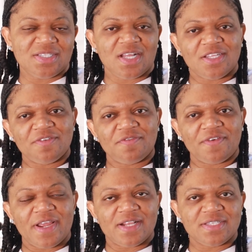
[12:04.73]
Tell your
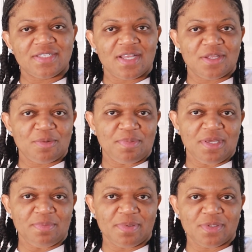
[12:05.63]
friends, tell your
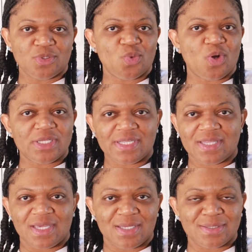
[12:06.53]
people, do all the
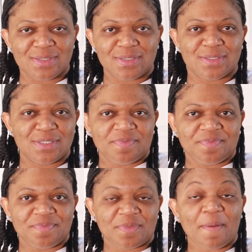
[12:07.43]
things.
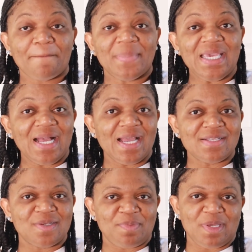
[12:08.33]
Be
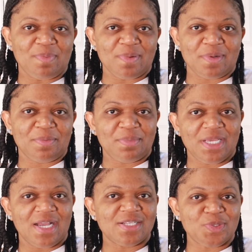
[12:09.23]
kind to people. Be
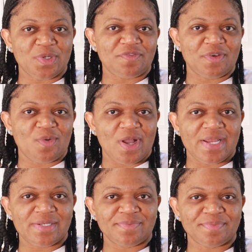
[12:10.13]
kind to
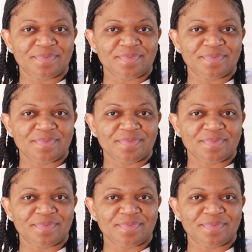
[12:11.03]
everyone.